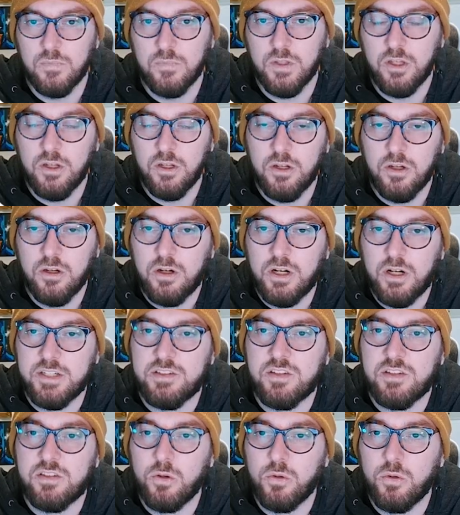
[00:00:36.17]
All right, so
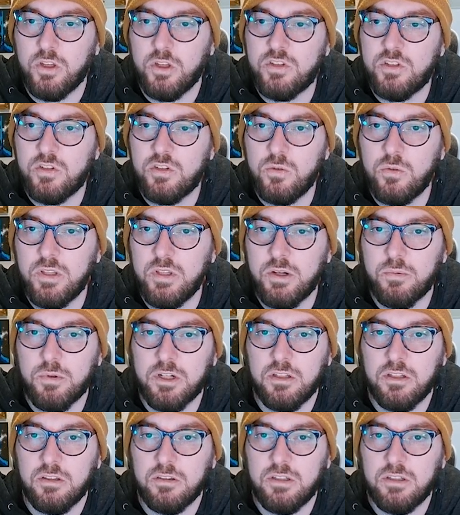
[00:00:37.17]
the tool that we're gonna
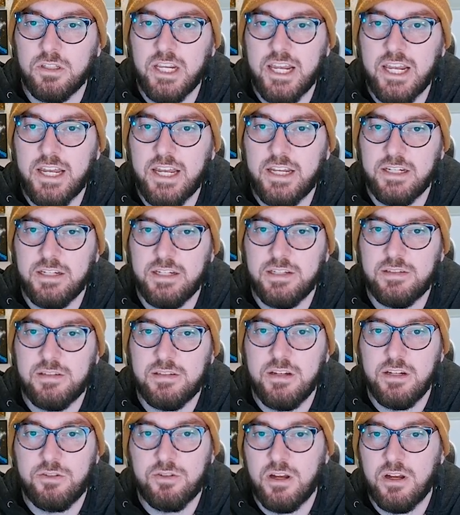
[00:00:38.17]
look at is
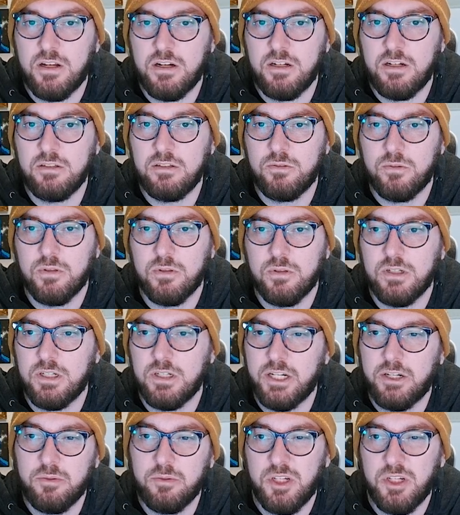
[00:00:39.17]
Netron, or it could be
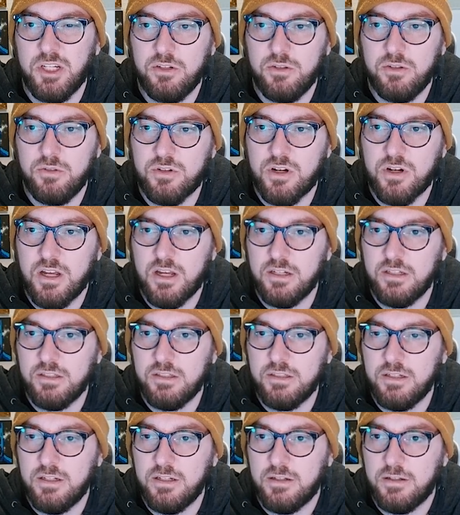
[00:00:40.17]
Neutron.
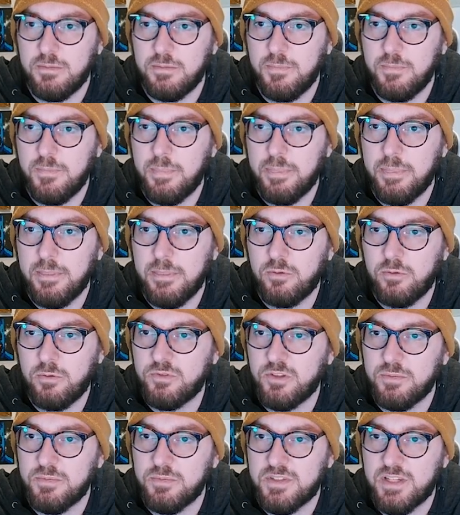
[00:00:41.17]
Um, hopefully I'm
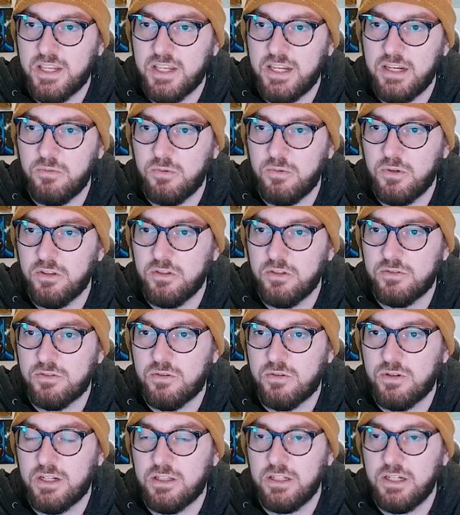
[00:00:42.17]
saying one of those
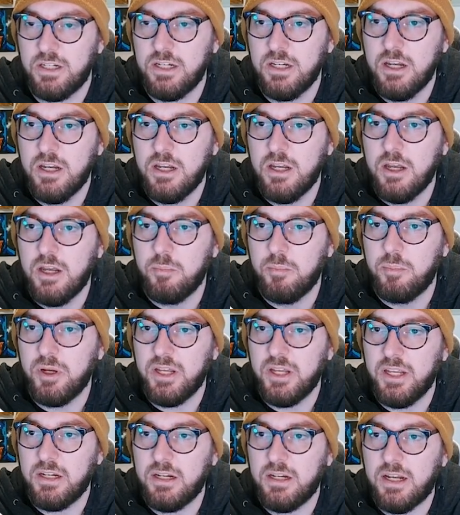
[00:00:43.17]
correctly, but I
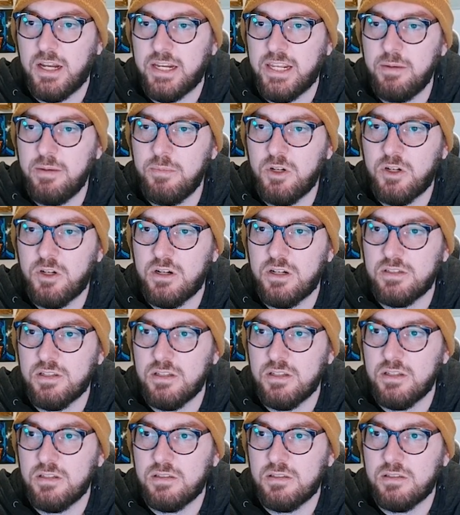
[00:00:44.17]
came across this
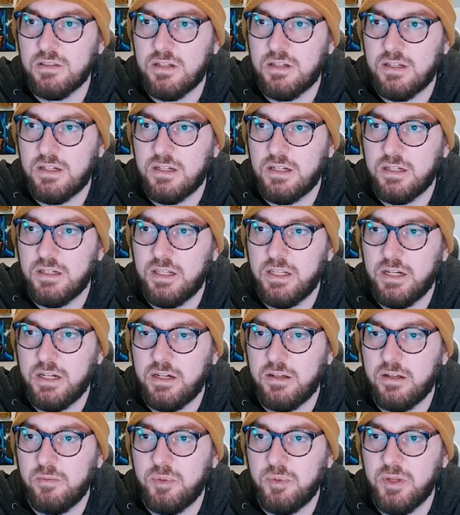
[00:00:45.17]
on GitHub,
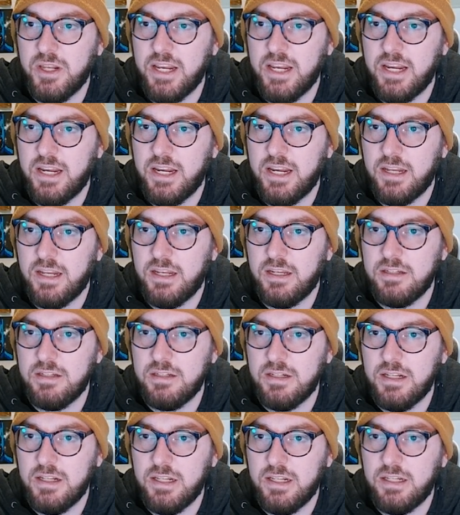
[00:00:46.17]
and it
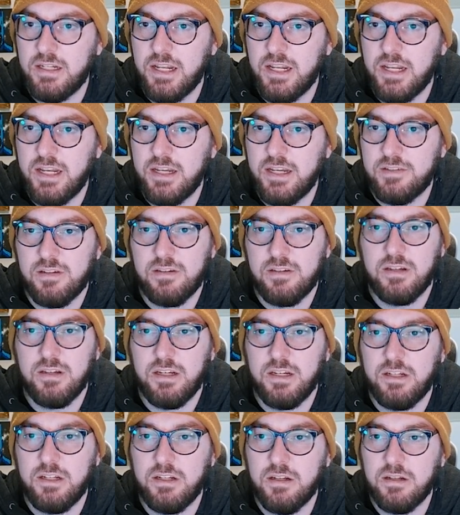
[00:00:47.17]
is a
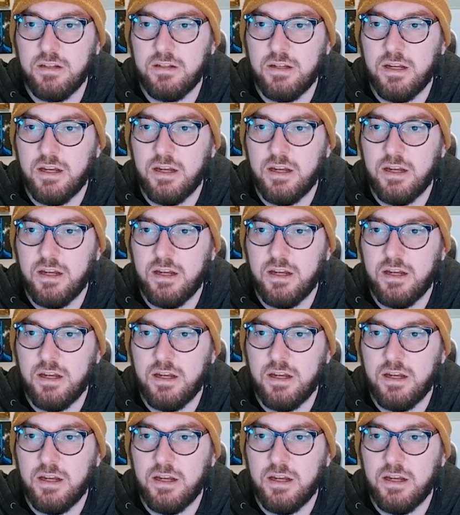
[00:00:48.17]
uh,